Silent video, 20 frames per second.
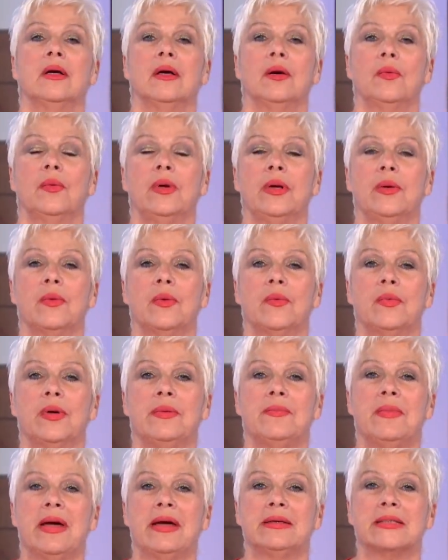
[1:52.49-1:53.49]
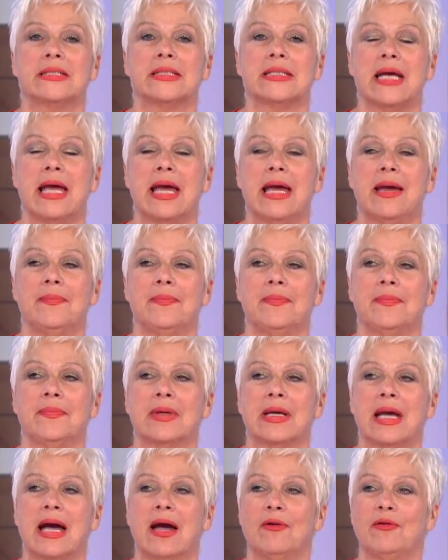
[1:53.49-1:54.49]
we met
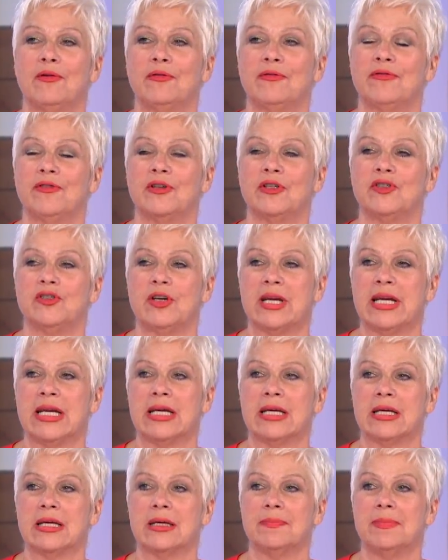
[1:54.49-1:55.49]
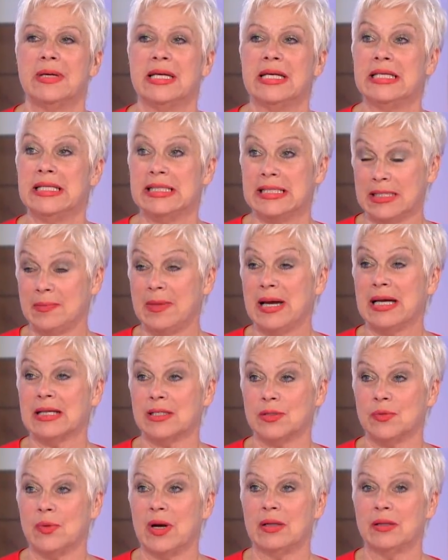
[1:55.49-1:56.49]
Carol for a drink, me and Lisa
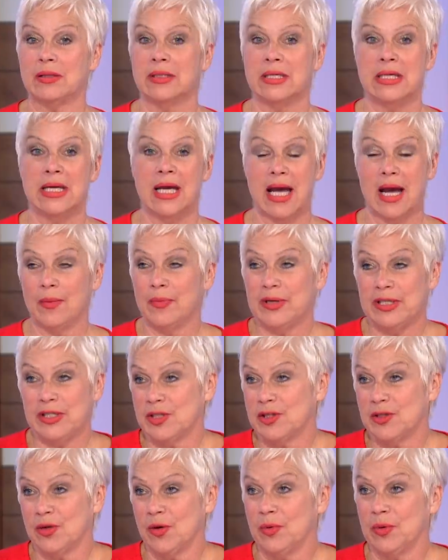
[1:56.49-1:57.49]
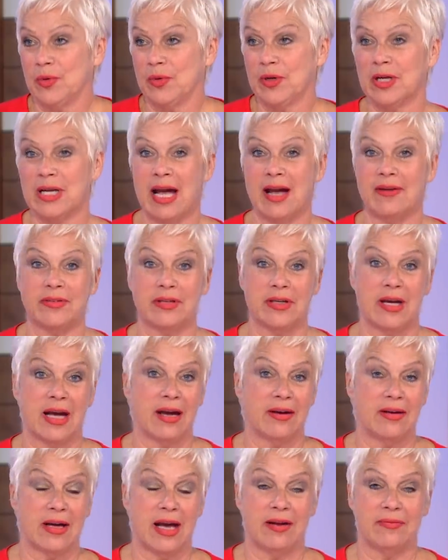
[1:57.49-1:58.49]
Maxwell, and we just thought we were going to
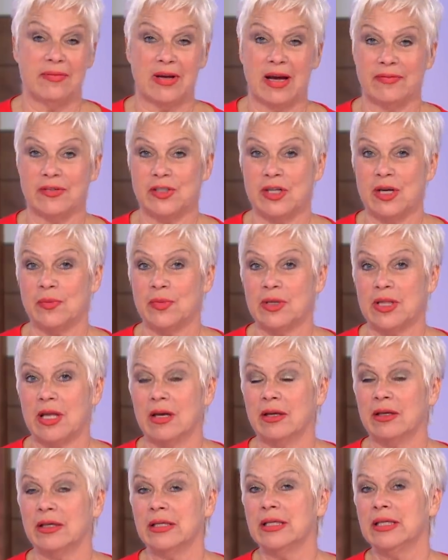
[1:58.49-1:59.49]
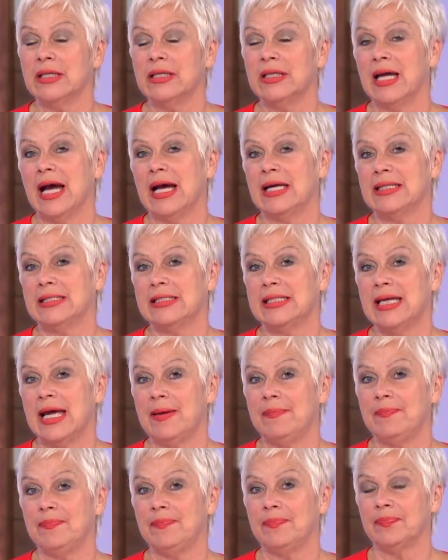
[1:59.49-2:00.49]
have a drink with her.
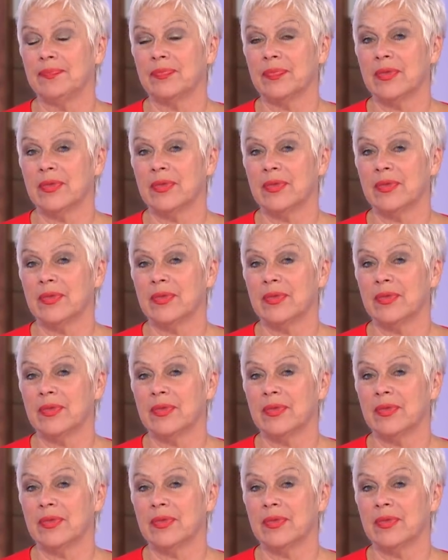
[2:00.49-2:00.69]
And